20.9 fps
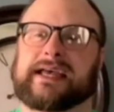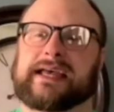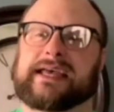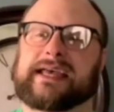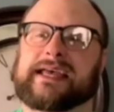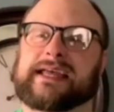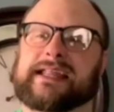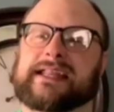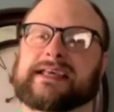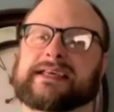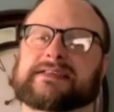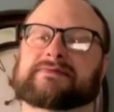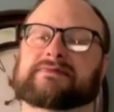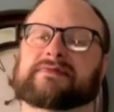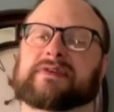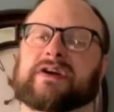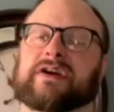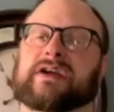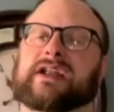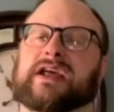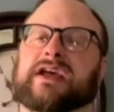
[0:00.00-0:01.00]
In his
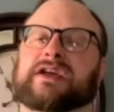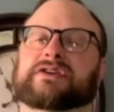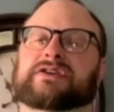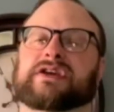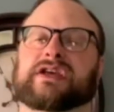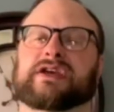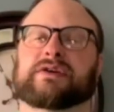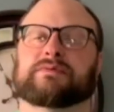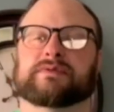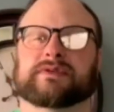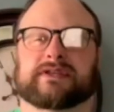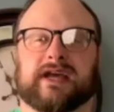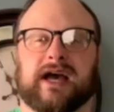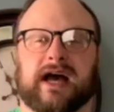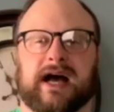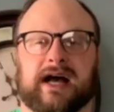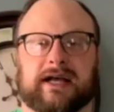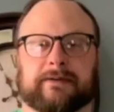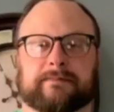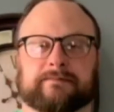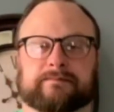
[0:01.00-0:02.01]
very nature, he was
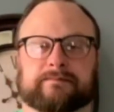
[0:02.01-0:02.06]
God.